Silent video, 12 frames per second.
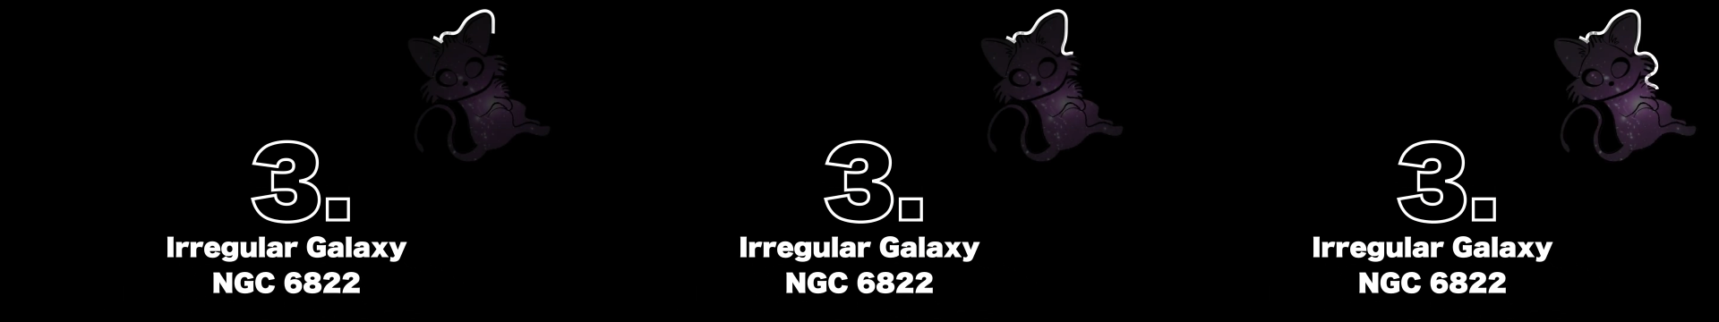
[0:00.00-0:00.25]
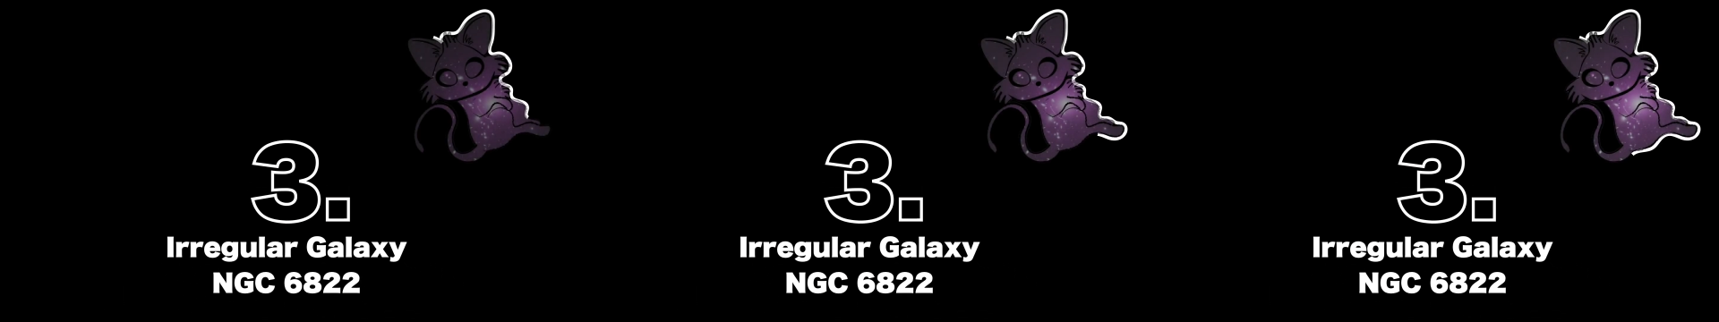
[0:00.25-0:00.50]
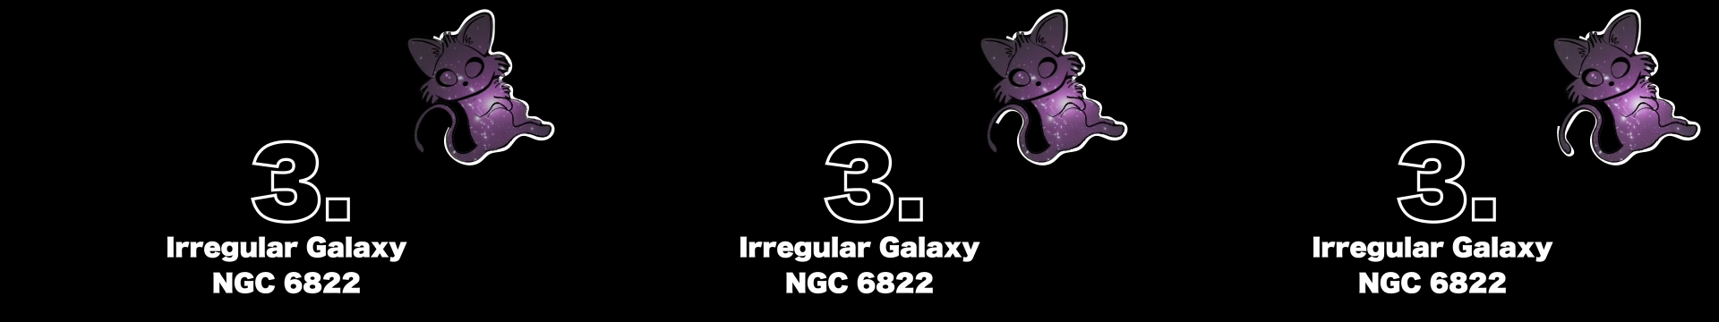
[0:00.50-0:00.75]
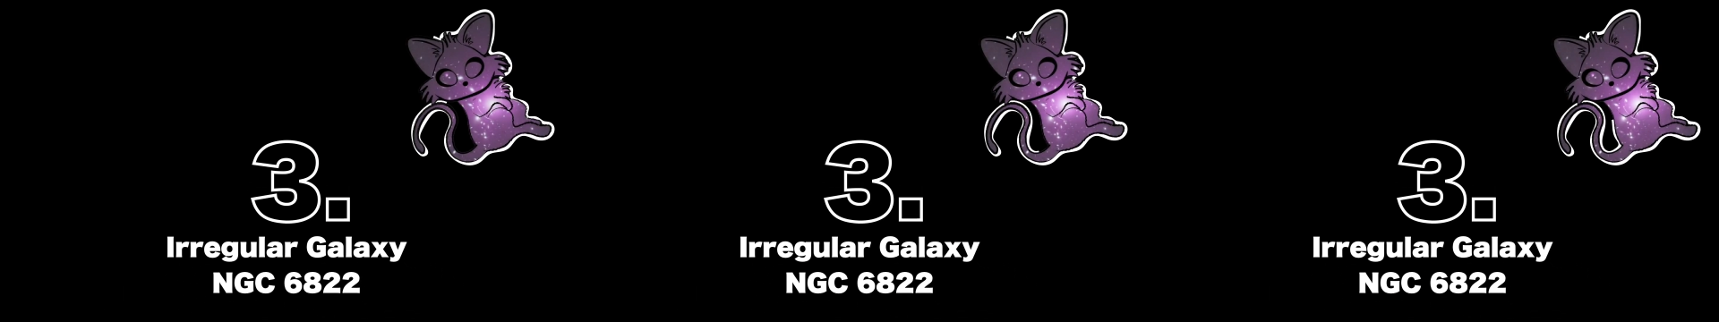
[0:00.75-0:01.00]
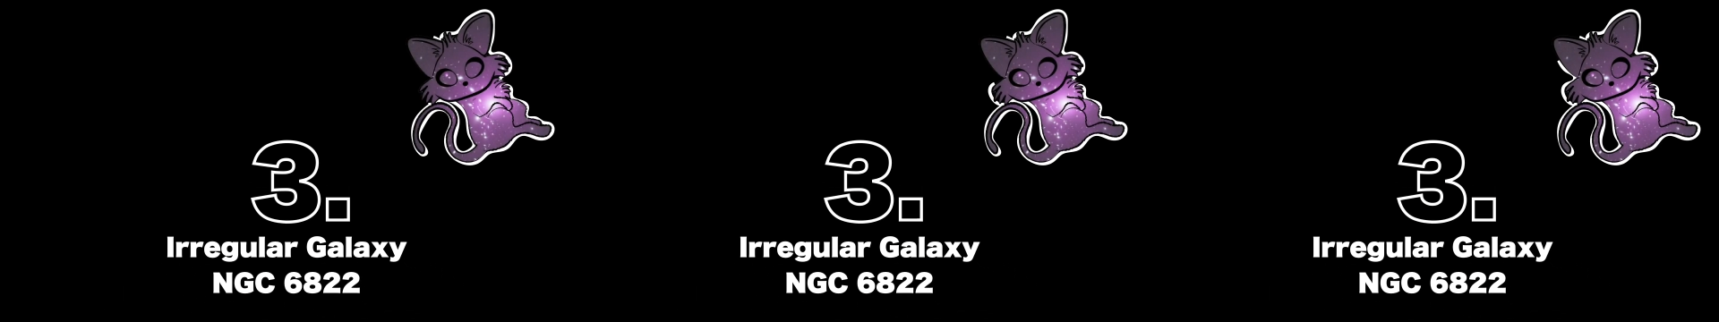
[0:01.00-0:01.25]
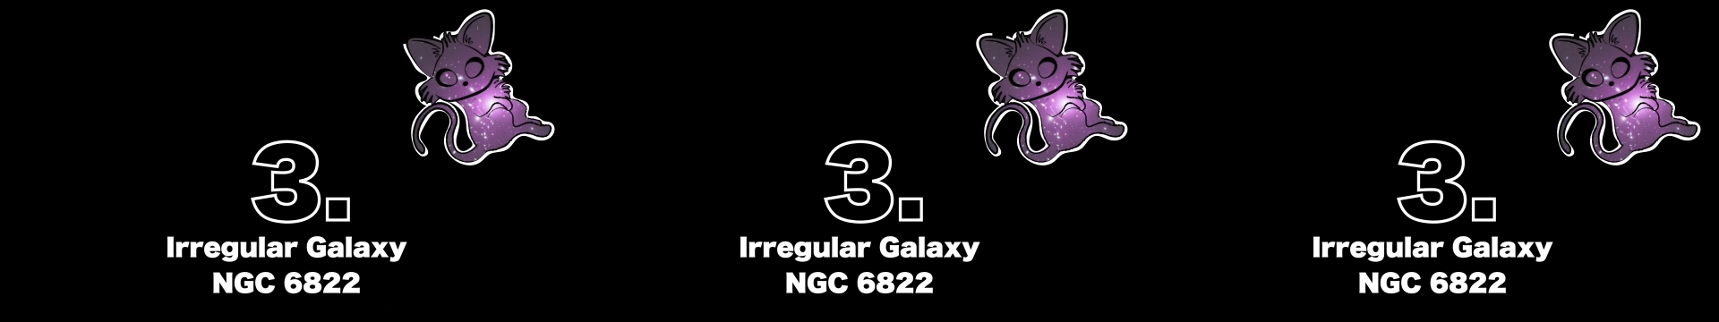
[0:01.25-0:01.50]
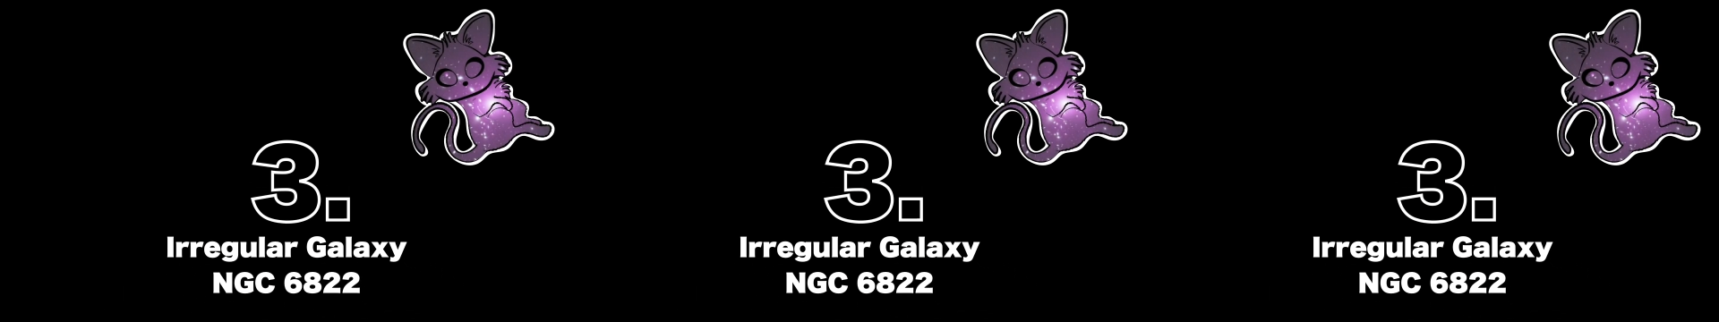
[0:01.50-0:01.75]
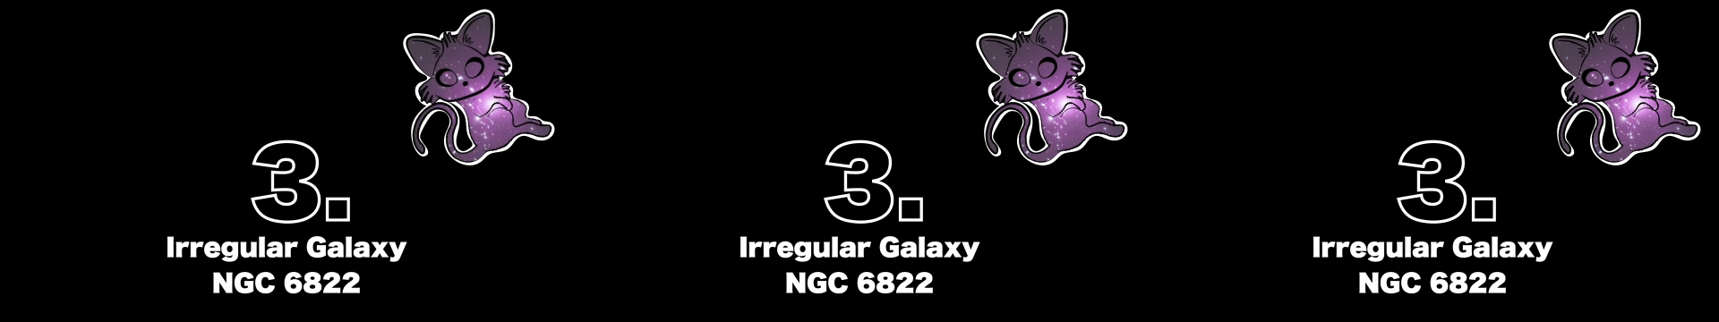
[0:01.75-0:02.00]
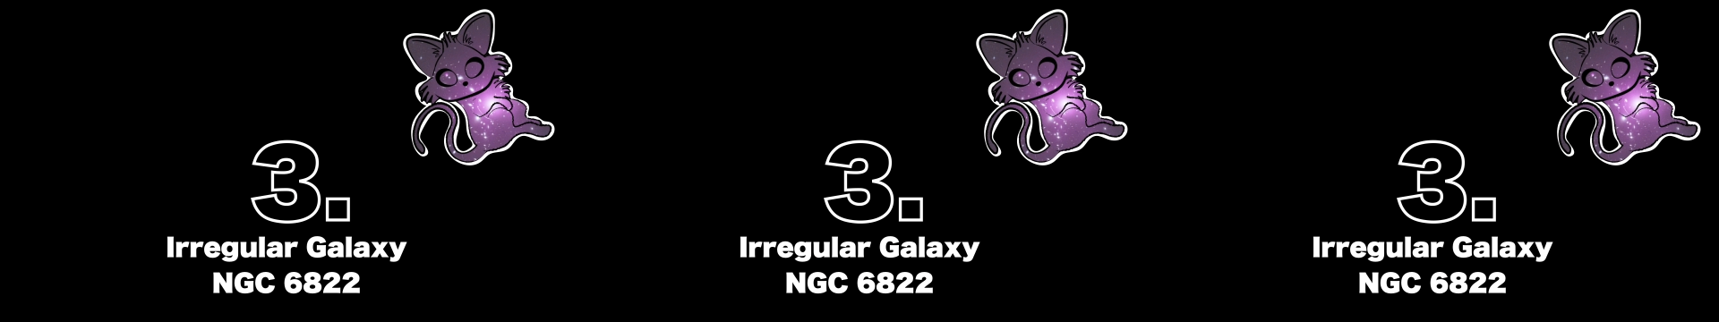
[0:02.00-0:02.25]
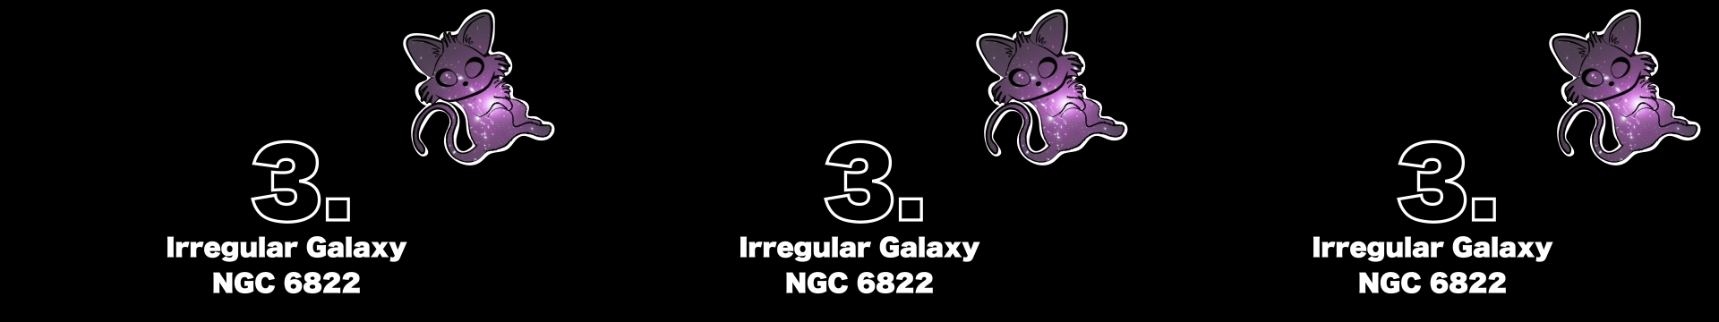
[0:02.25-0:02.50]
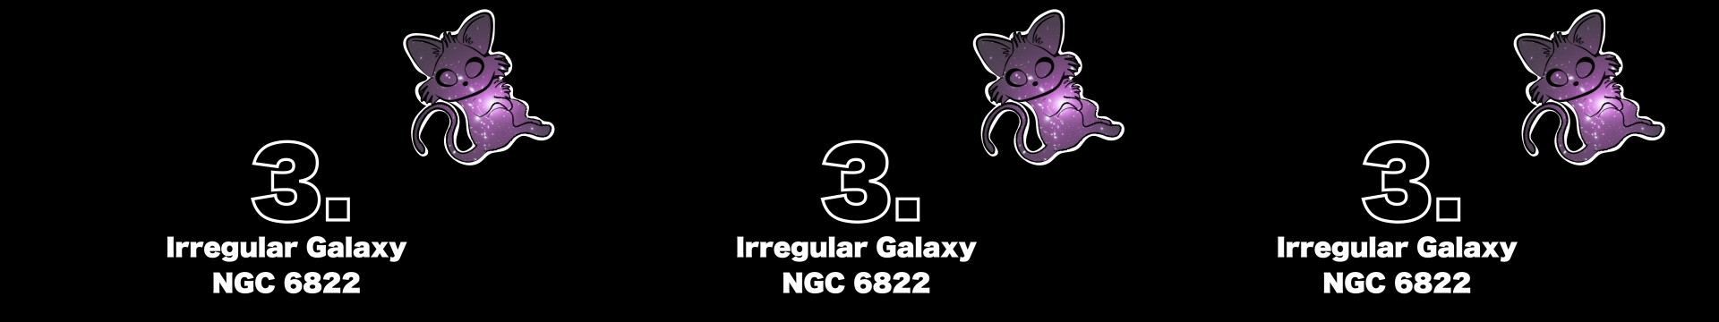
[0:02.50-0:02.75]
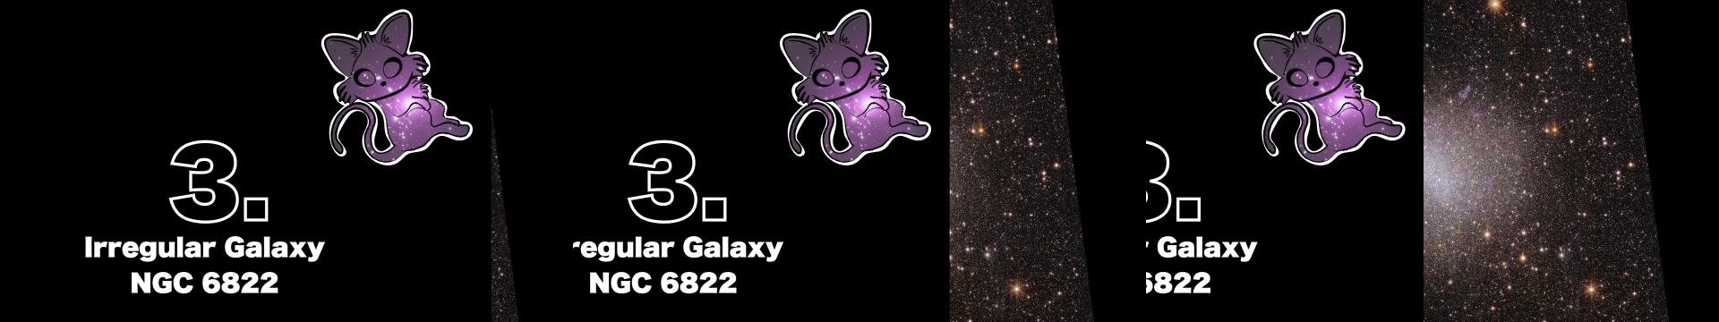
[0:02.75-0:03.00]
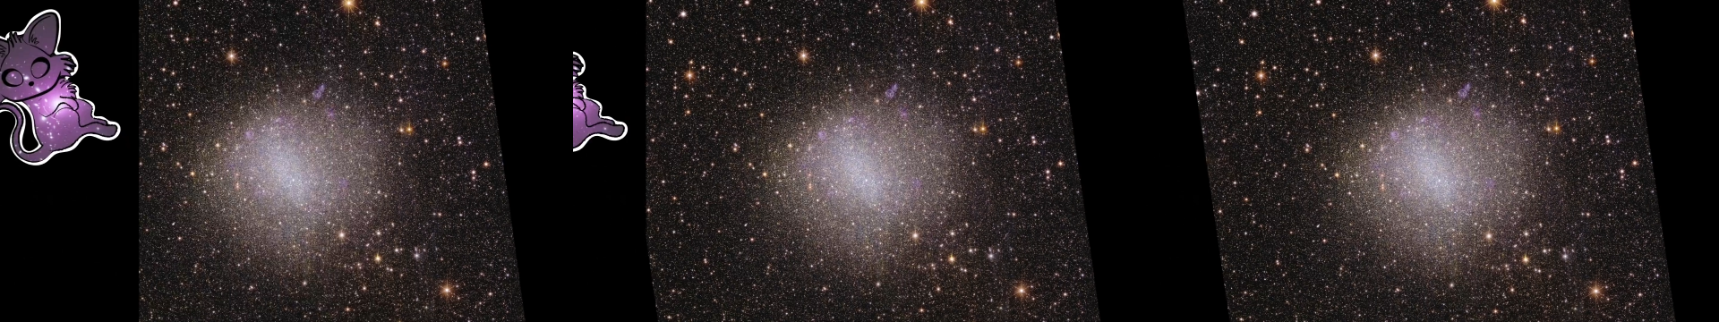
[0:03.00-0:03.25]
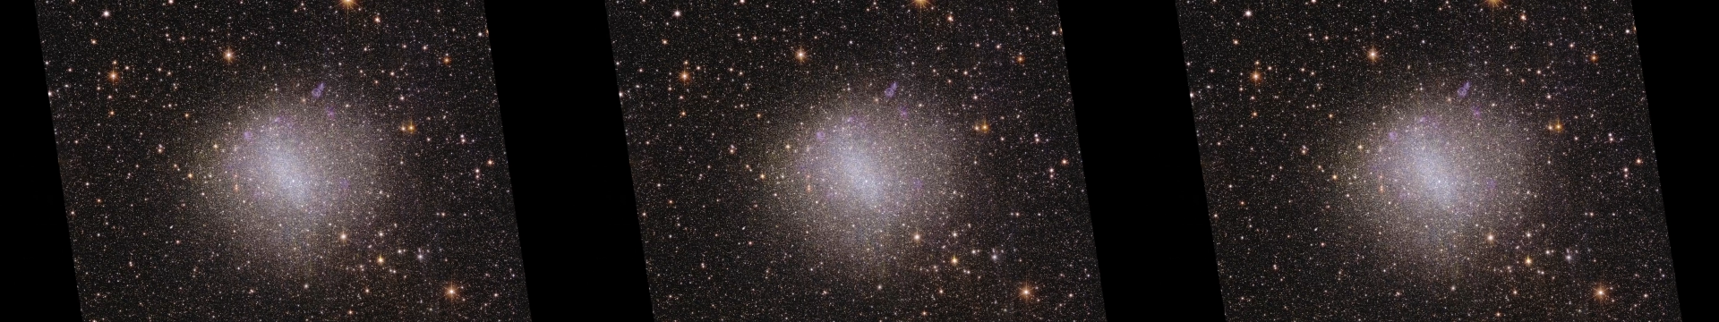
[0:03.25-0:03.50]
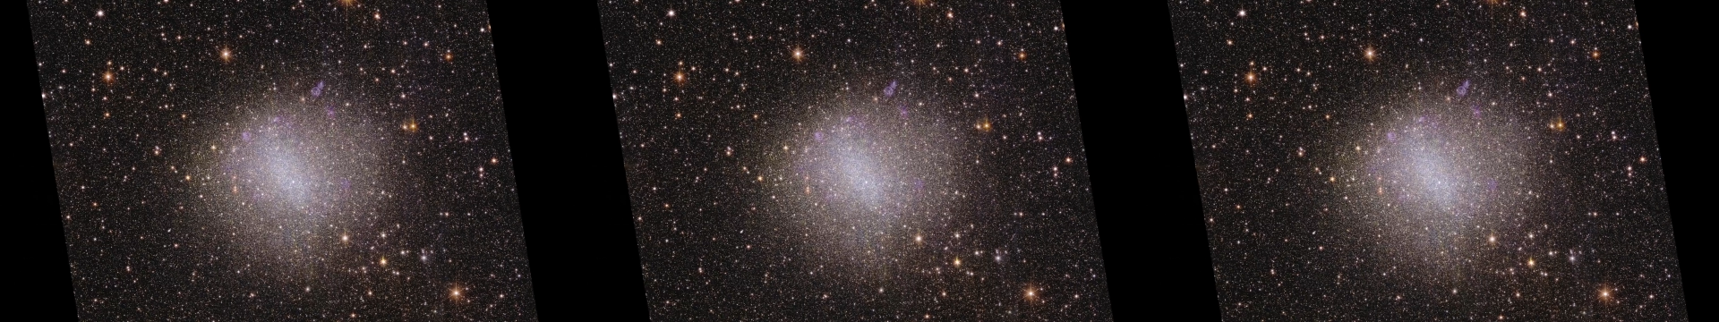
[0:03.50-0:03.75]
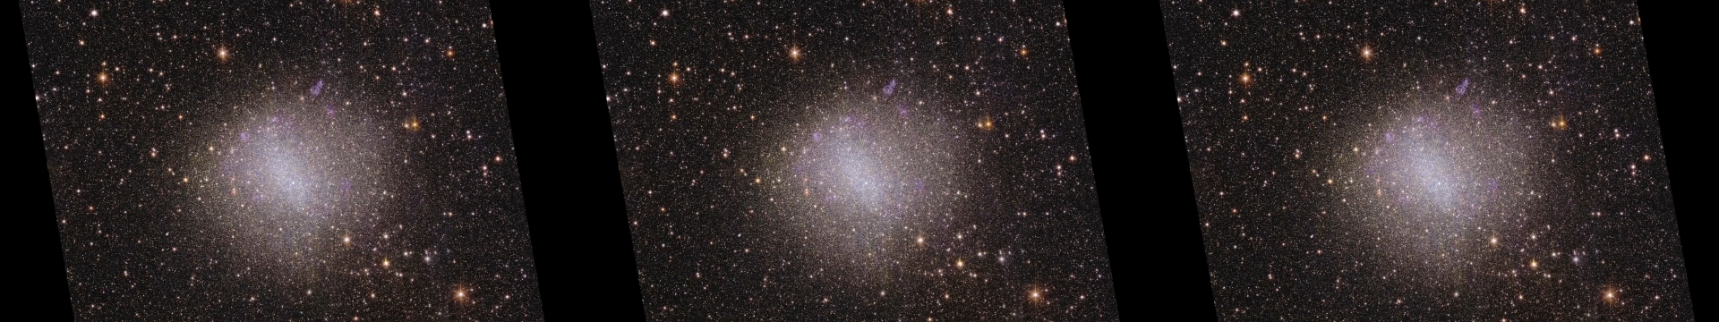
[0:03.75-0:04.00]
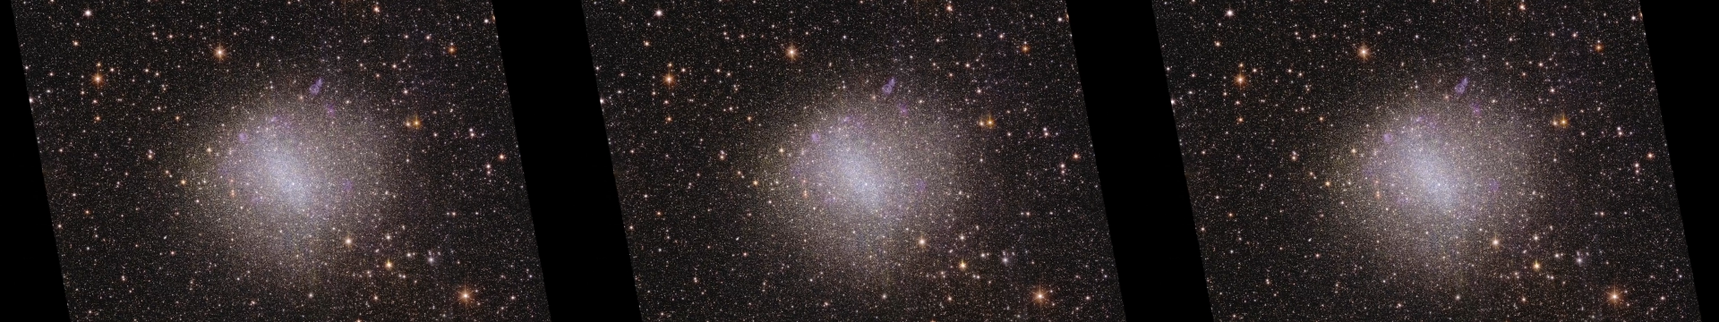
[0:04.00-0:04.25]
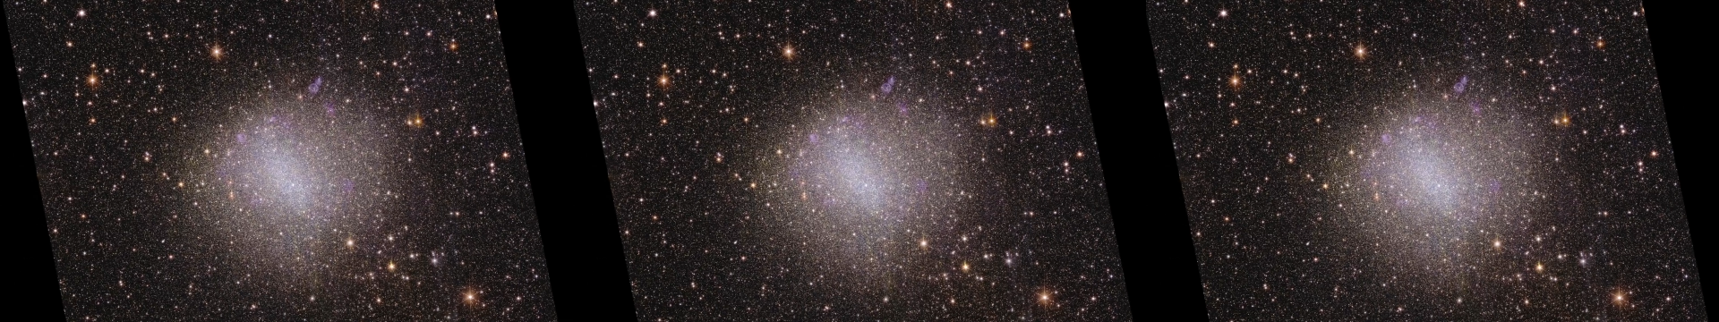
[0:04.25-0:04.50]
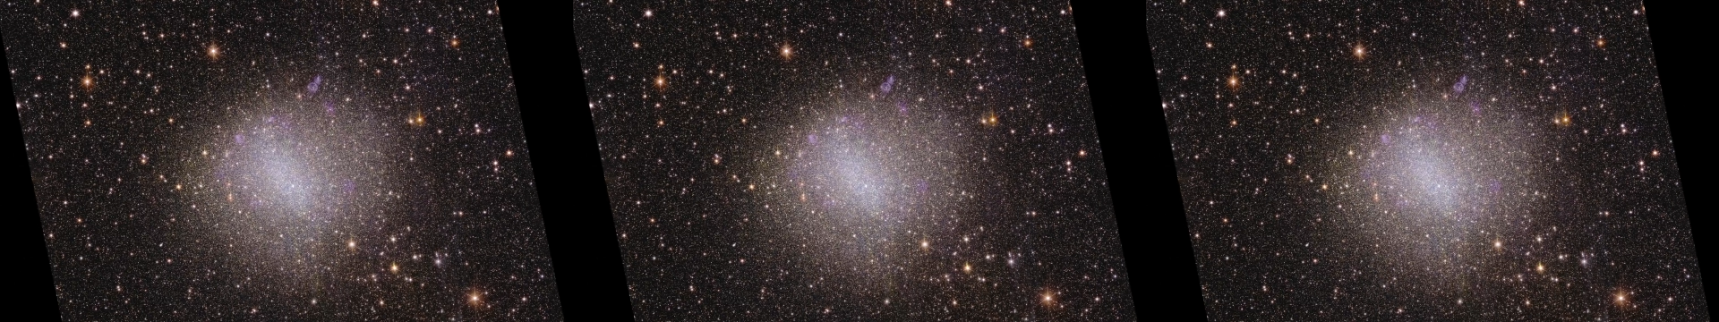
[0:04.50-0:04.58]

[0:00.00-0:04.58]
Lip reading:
No face is visible, so there are no lips to read.